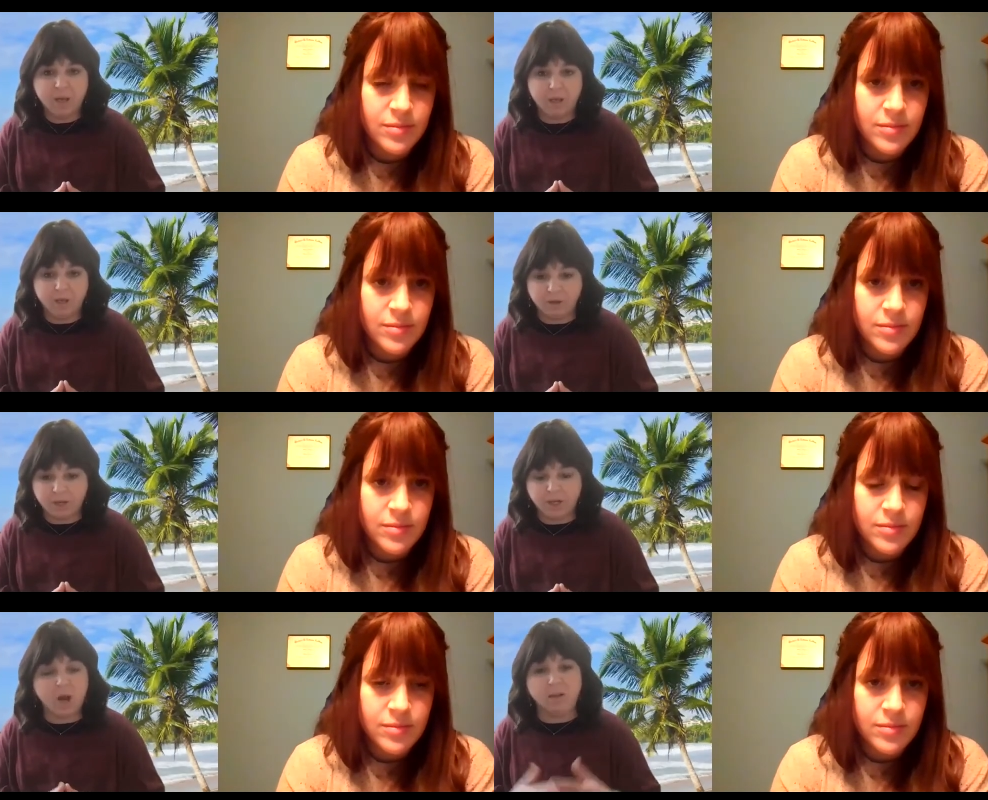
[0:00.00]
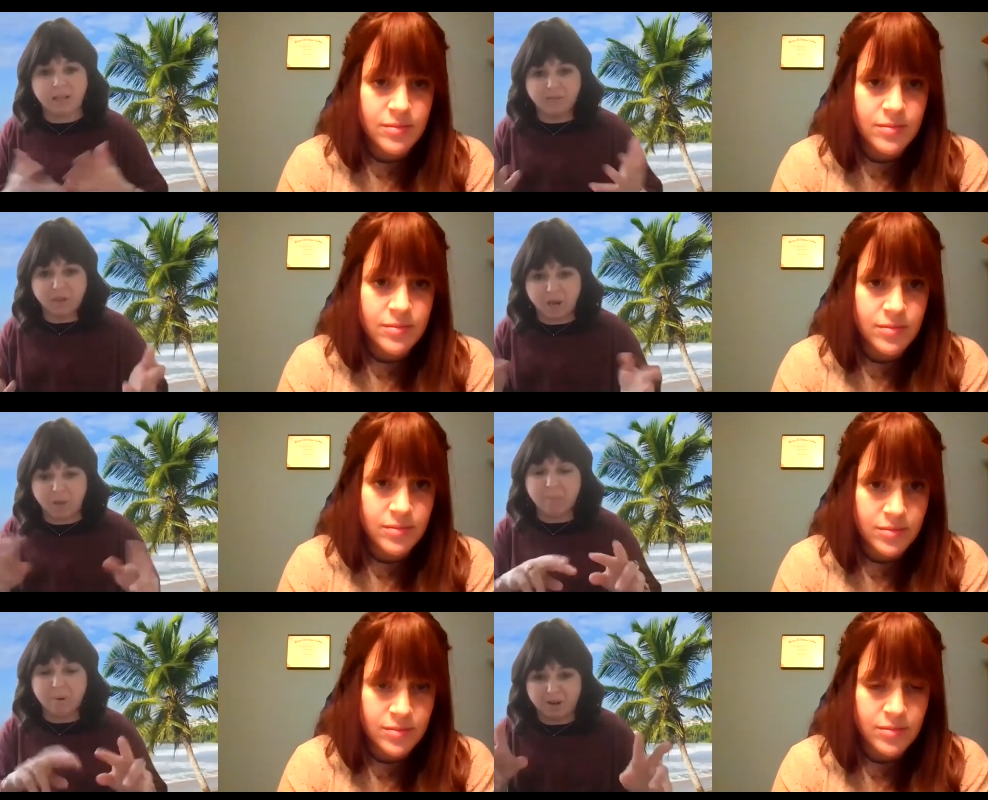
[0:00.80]
Speaker 1: you can, I'll give the
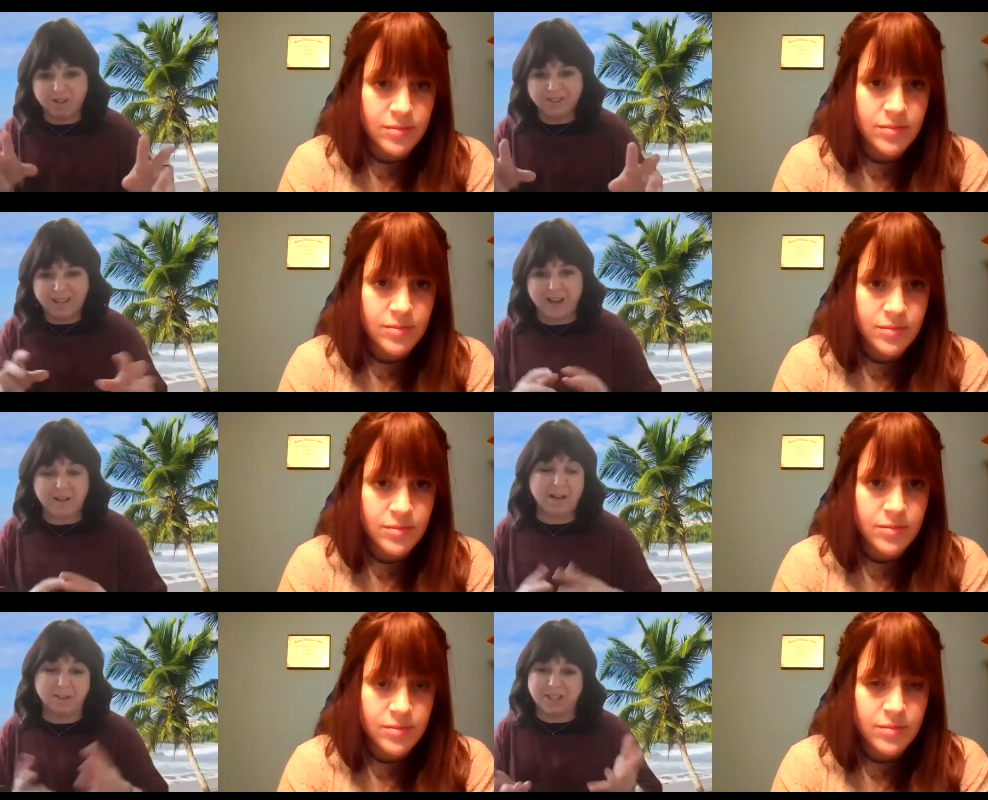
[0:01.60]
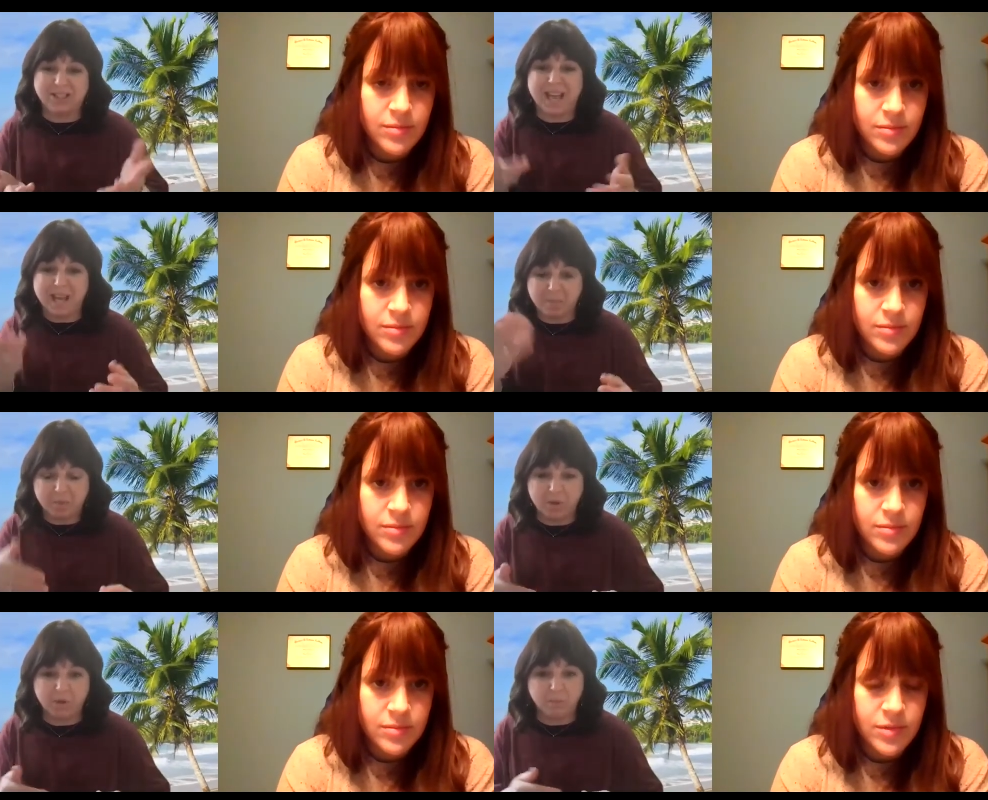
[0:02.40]
number, I'll, I'll just say it, but
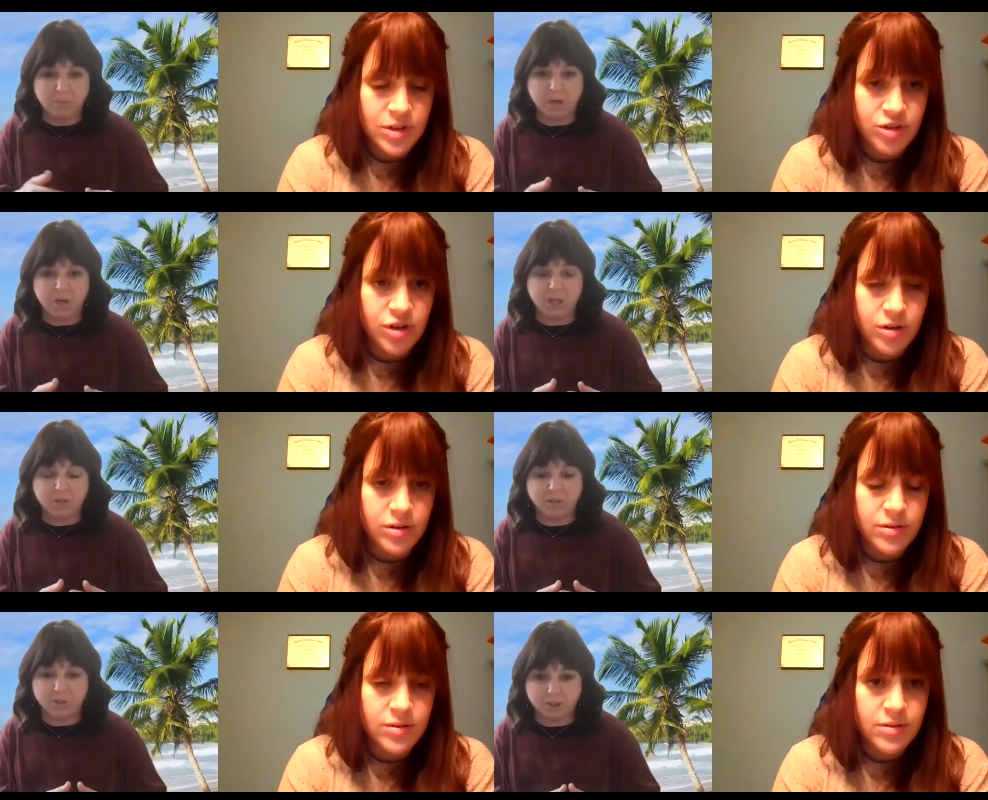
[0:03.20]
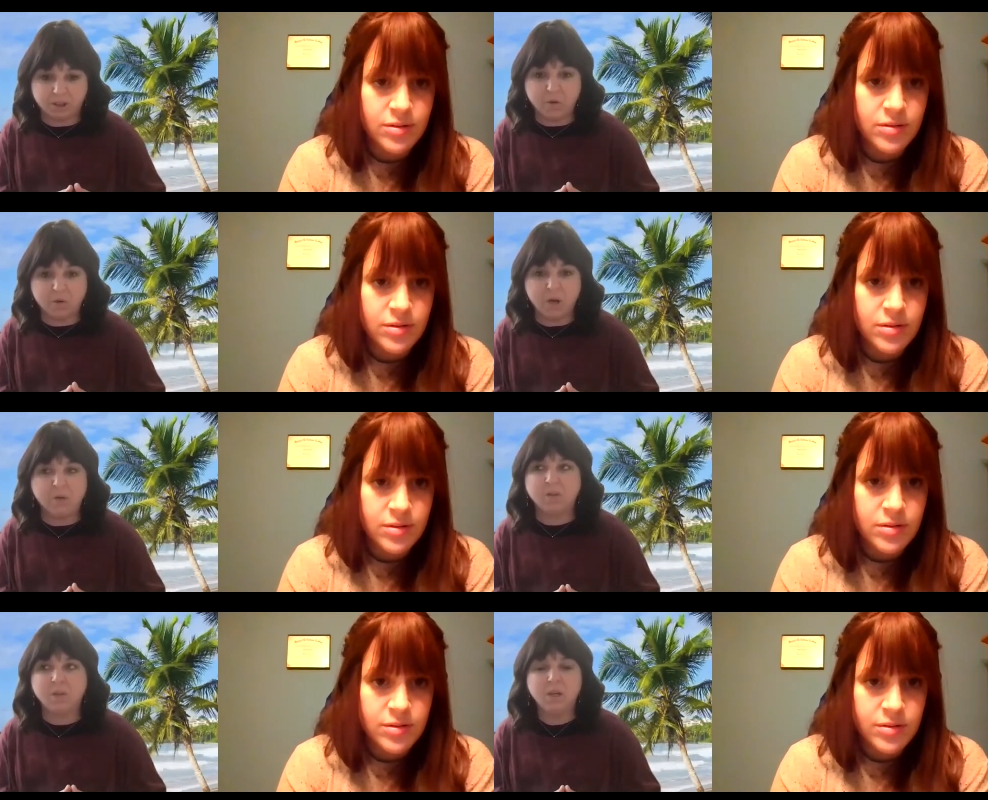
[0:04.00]
you can put it sure. under the show
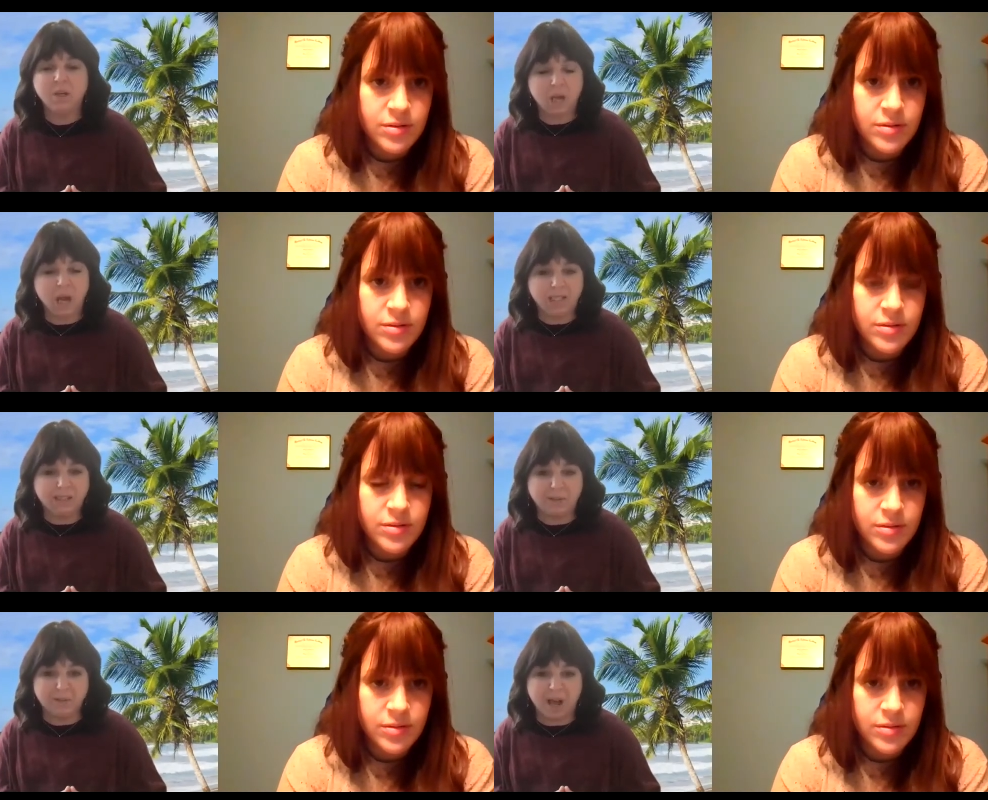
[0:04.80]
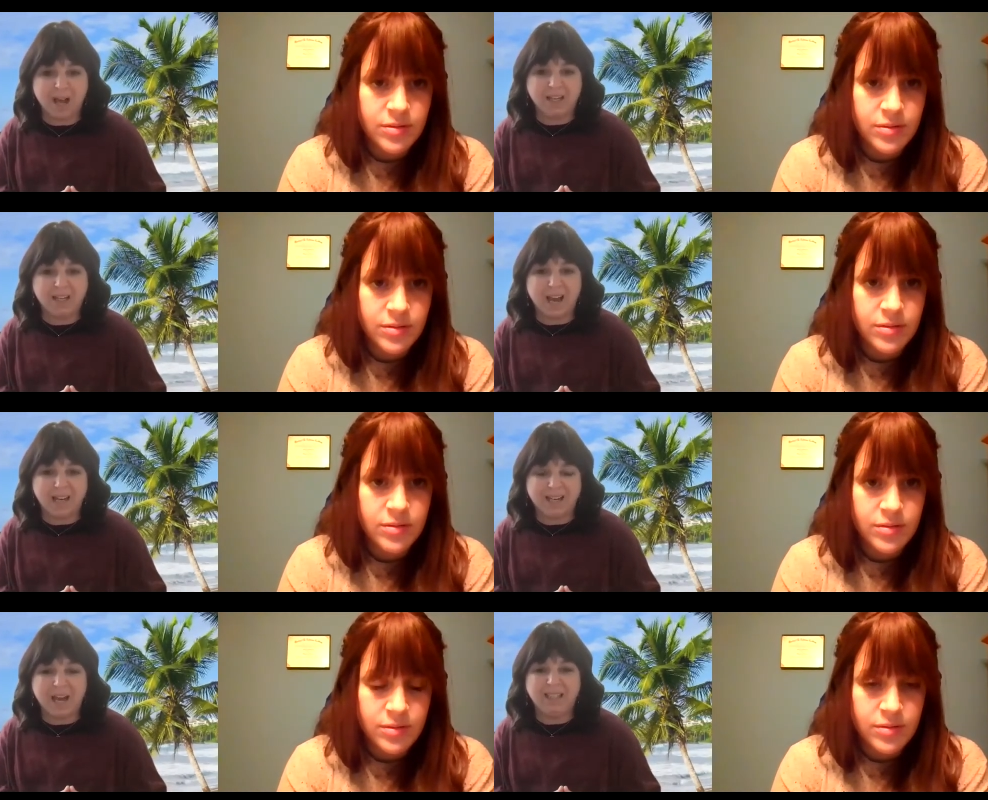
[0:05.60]
notes
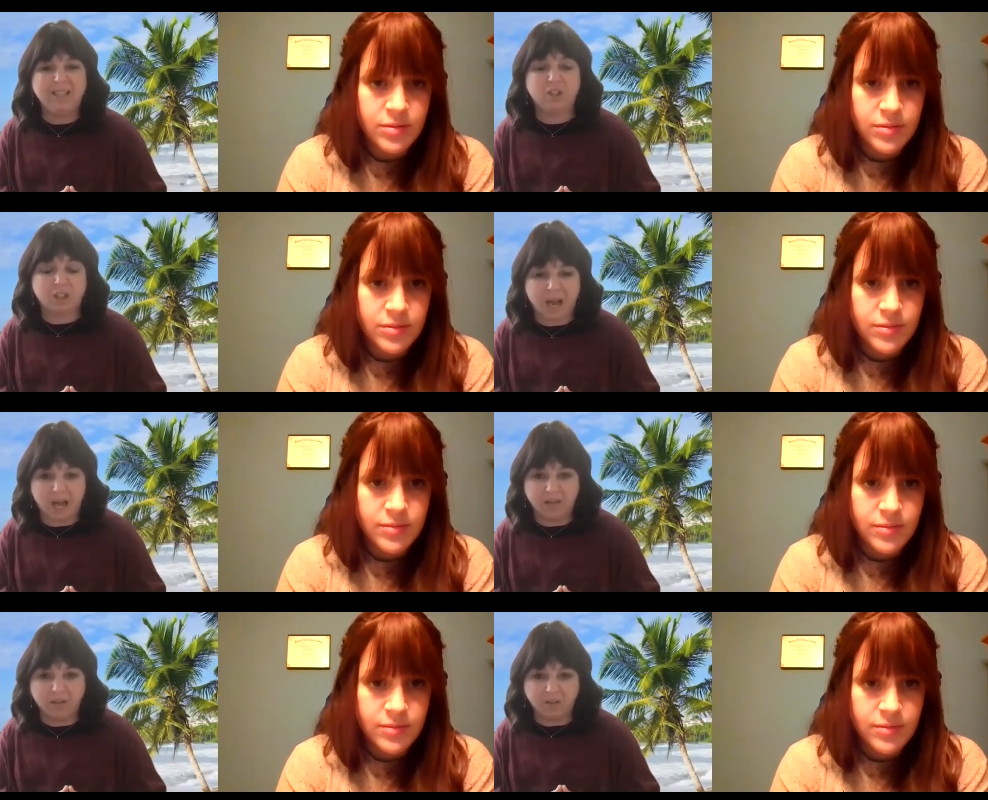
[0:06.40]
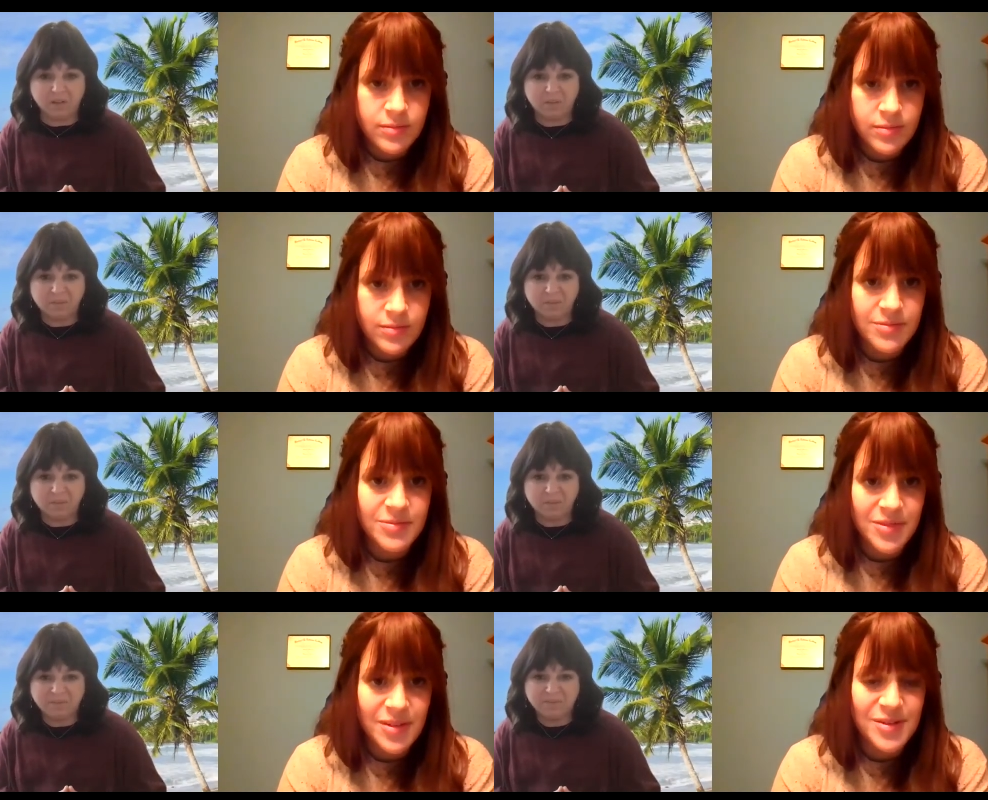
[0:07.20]
92999 child.
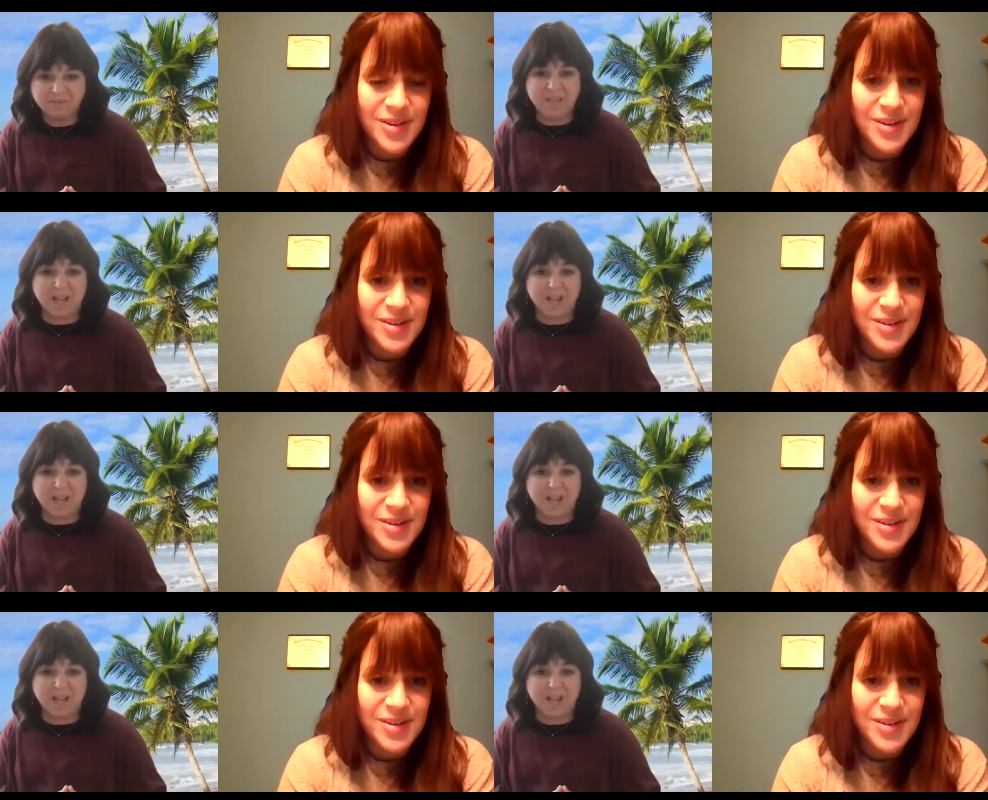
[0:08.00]
Okay.